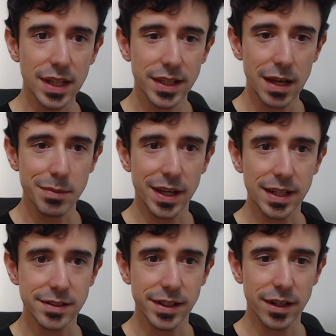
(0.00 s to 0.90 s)
Yeah,
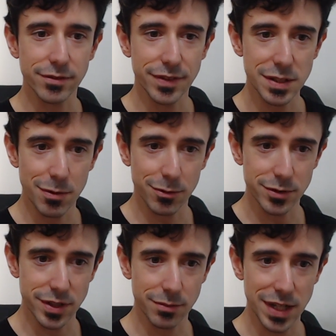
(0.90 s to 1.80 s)
because Facebook
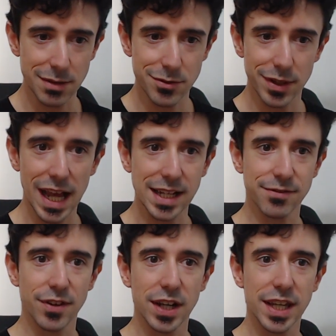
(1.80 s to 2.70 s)
sometimes will act
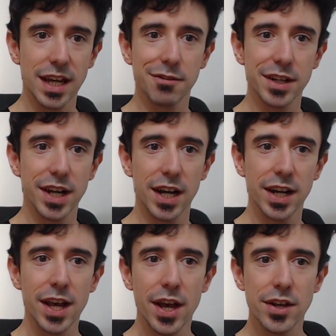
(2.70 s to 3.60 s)
funky and whatnot.
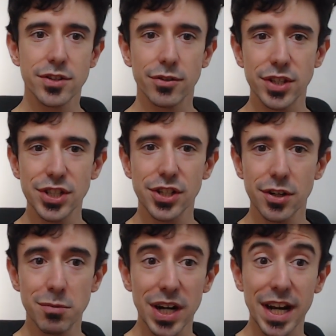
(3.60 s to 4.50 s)
So digital
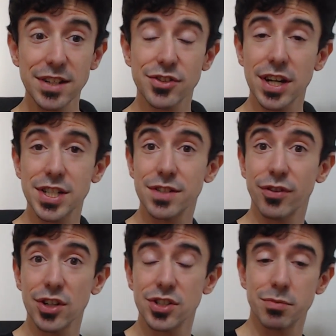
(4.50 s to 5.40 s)
marketing strategies
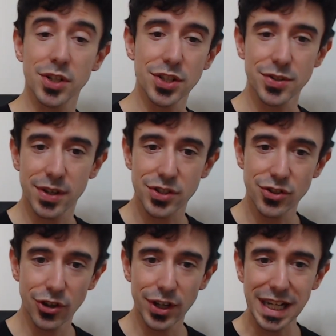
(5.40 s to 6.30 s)
for entrepreneurs. You can
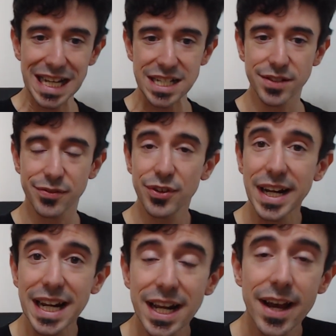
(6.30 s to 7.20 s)
join. It's
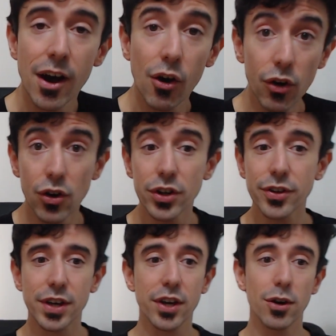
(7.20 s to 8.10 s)
free, or you
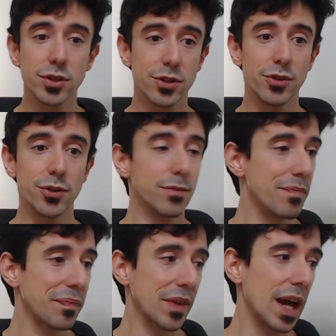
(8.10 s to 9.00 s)
can go to
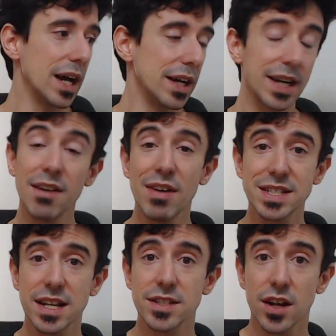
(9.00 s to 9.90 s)

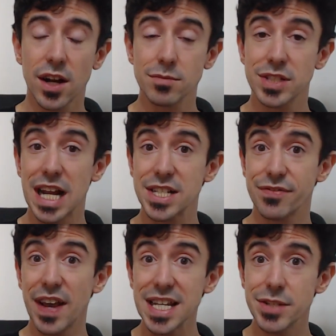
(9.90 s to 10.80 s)

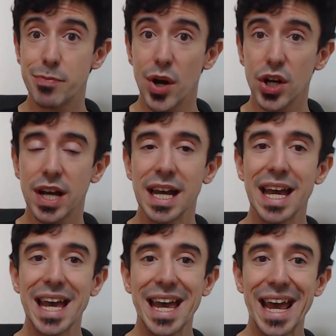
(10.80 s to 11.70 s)
hernanvazquez.com/Facebook
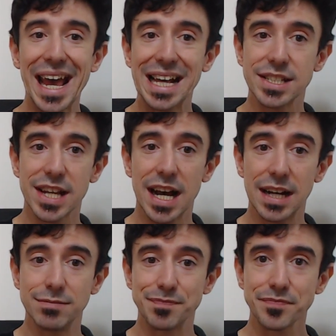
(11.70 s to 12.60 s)

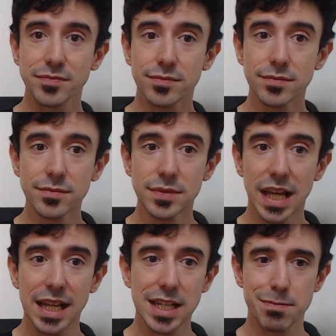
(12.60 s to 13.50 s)
and
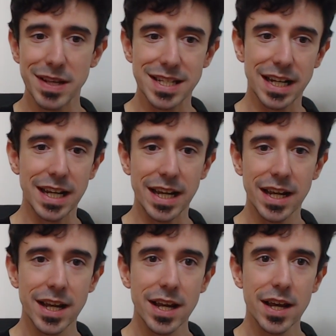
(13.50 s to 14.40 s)
that's basically,